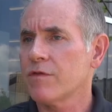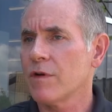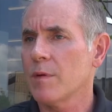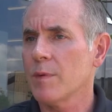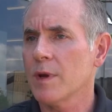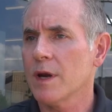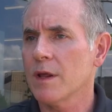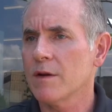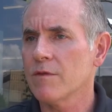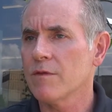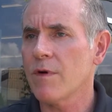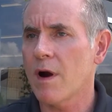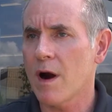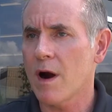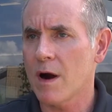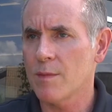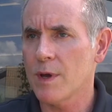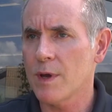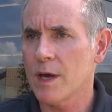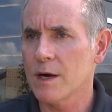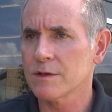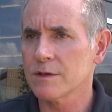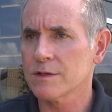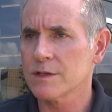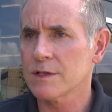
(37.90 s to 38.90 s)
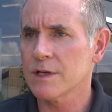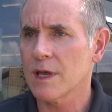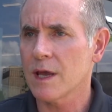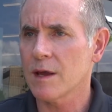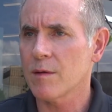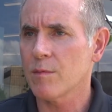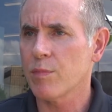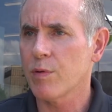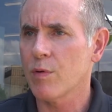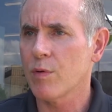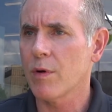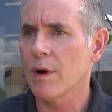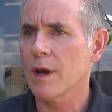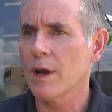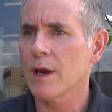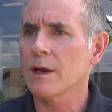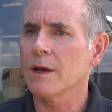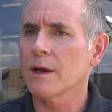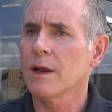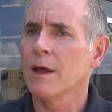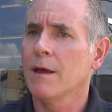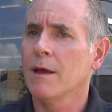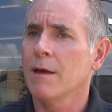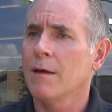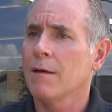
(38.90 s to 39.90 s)
From an environmental standpoint,
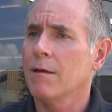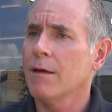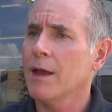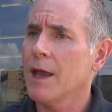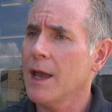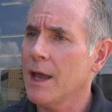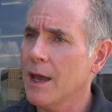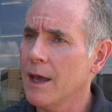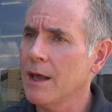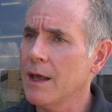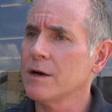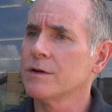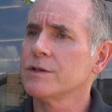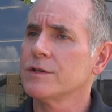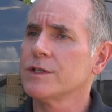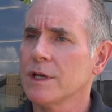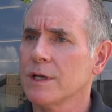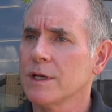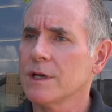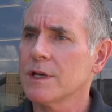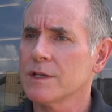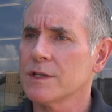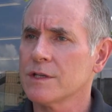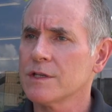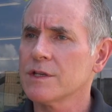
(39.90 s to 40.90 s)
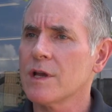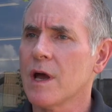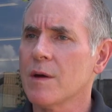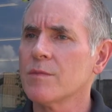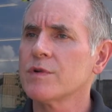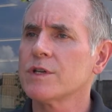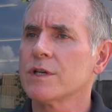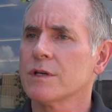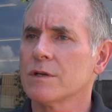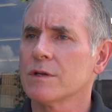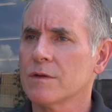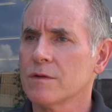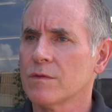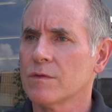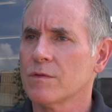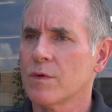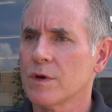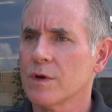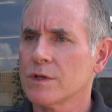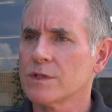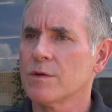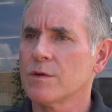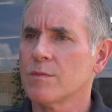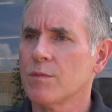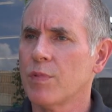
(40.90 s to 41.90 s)
energy consumption
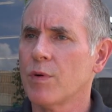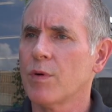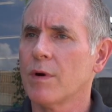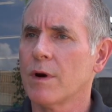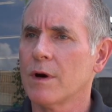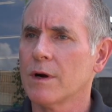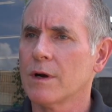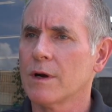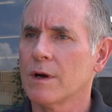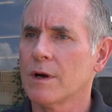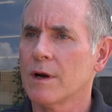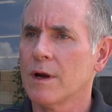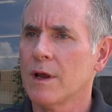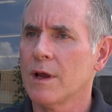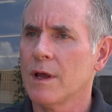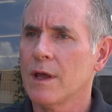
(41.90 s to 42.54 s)
was important.